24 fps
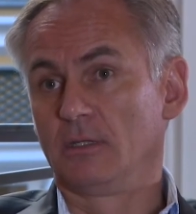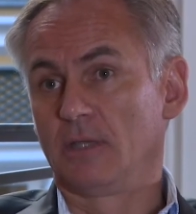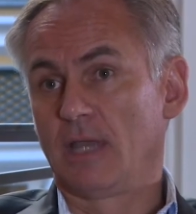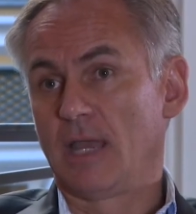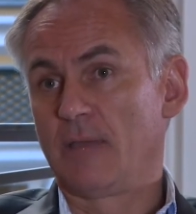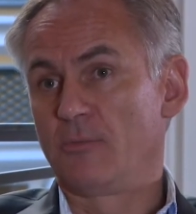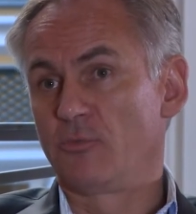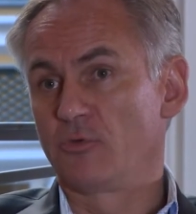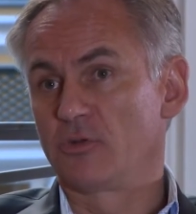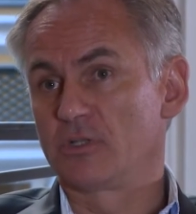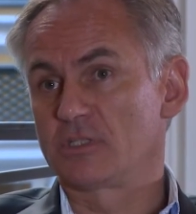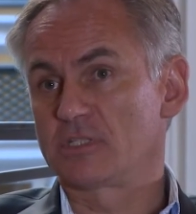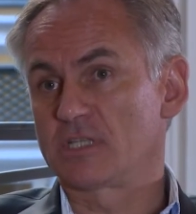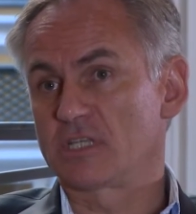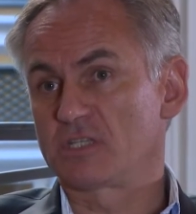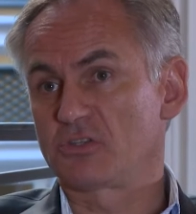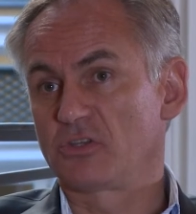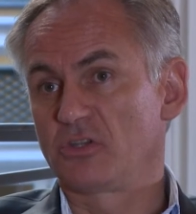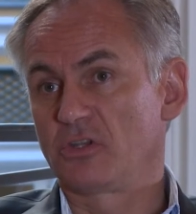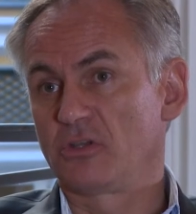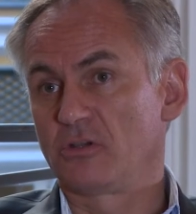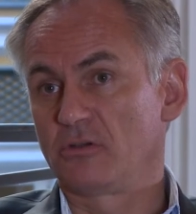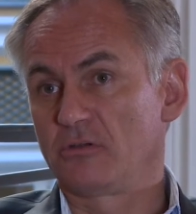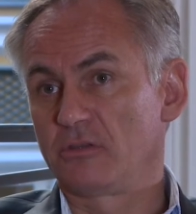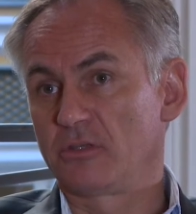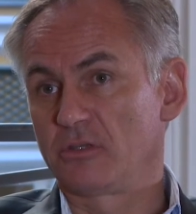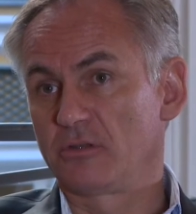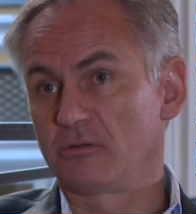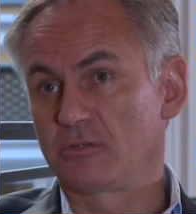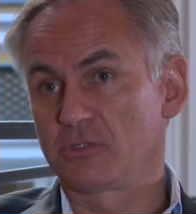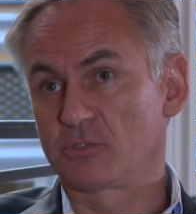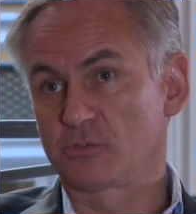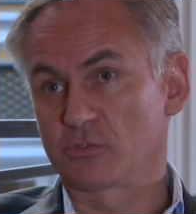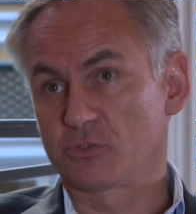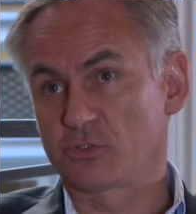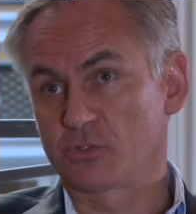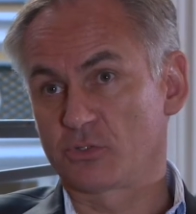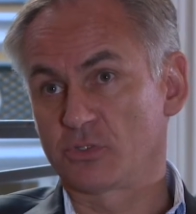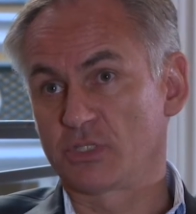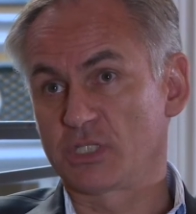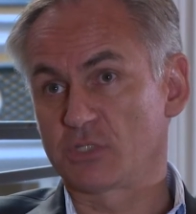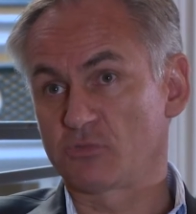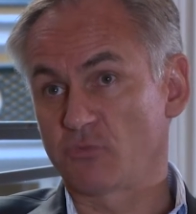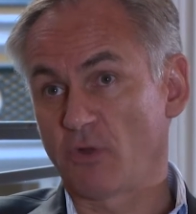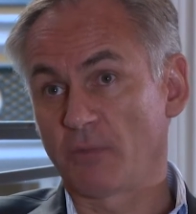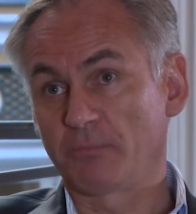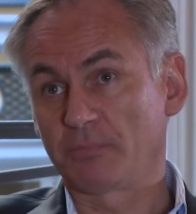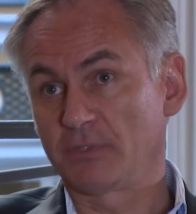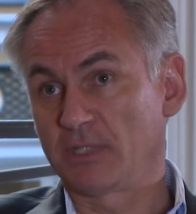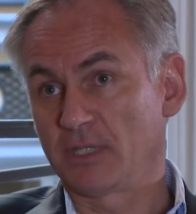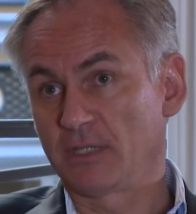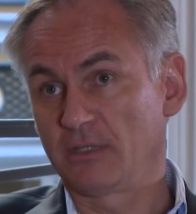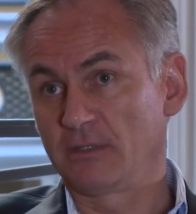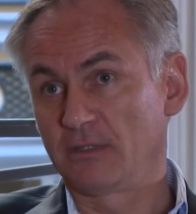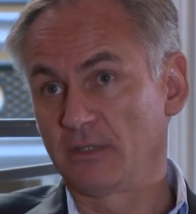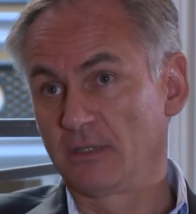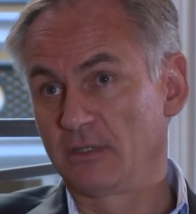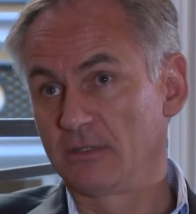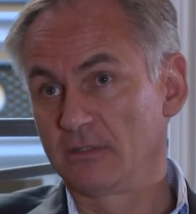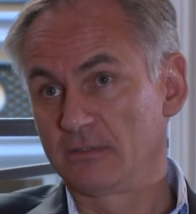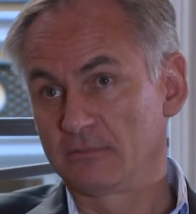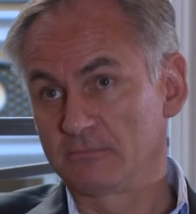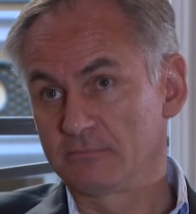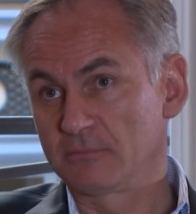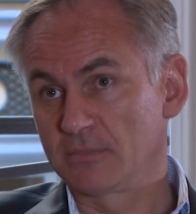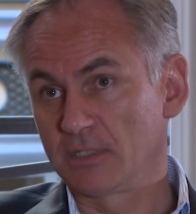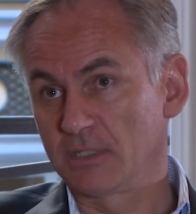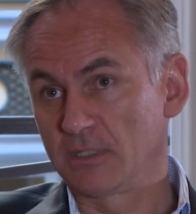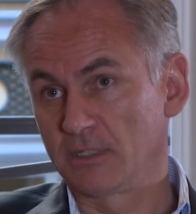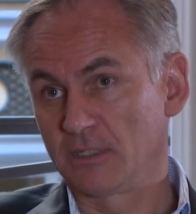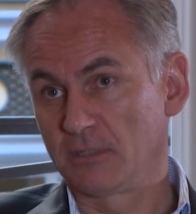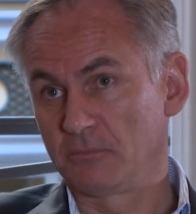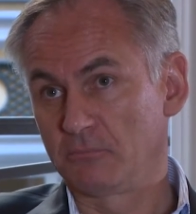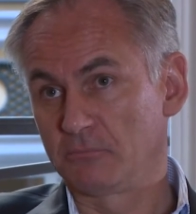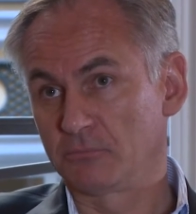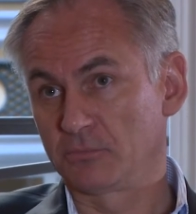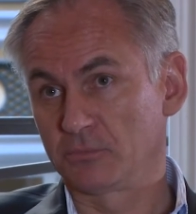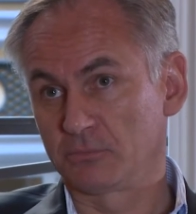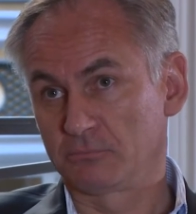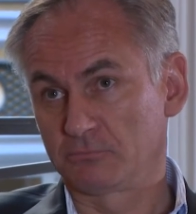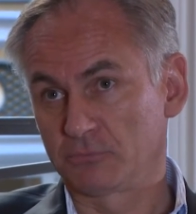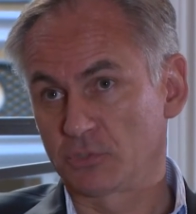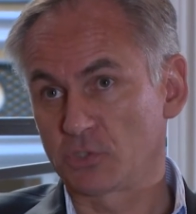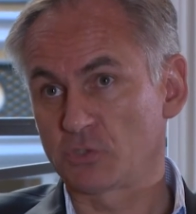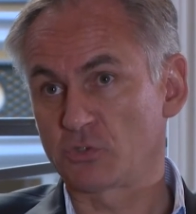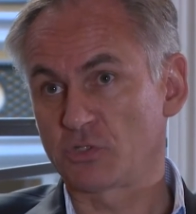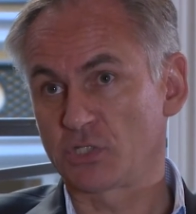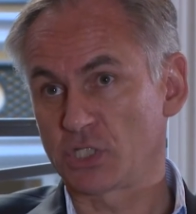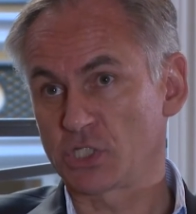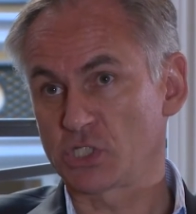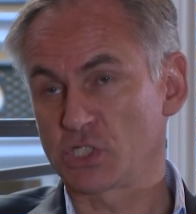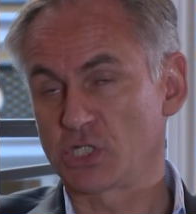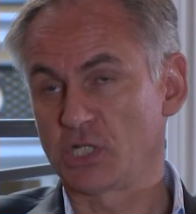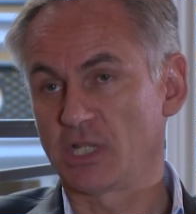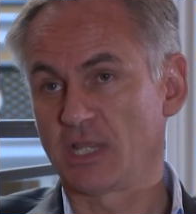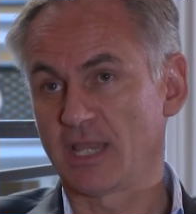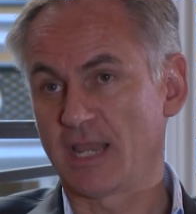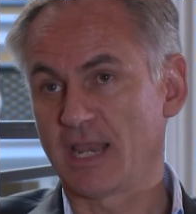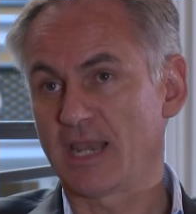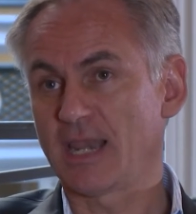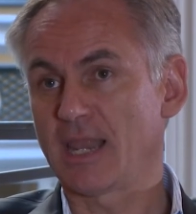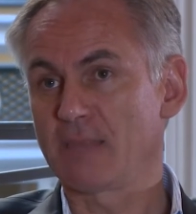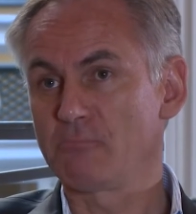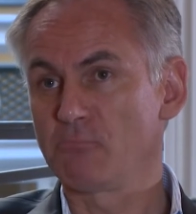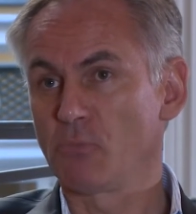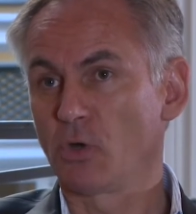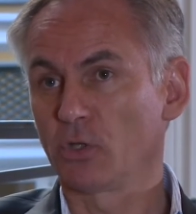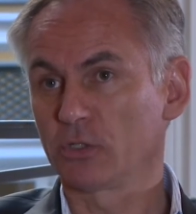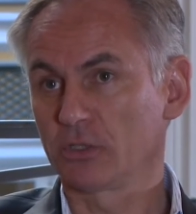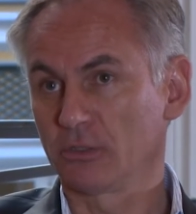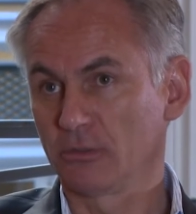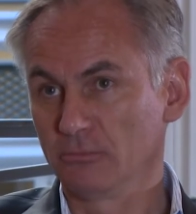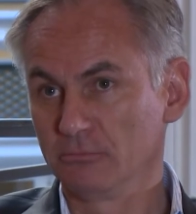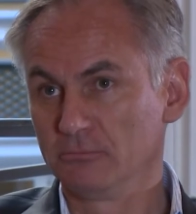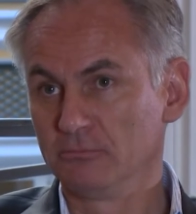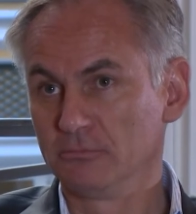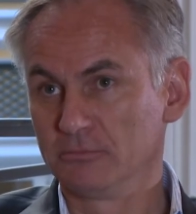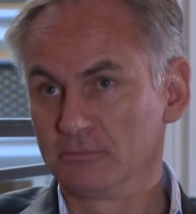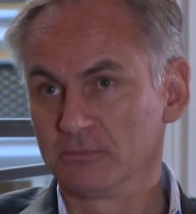Emirates, as you know, is also disrupting the traditional airline model.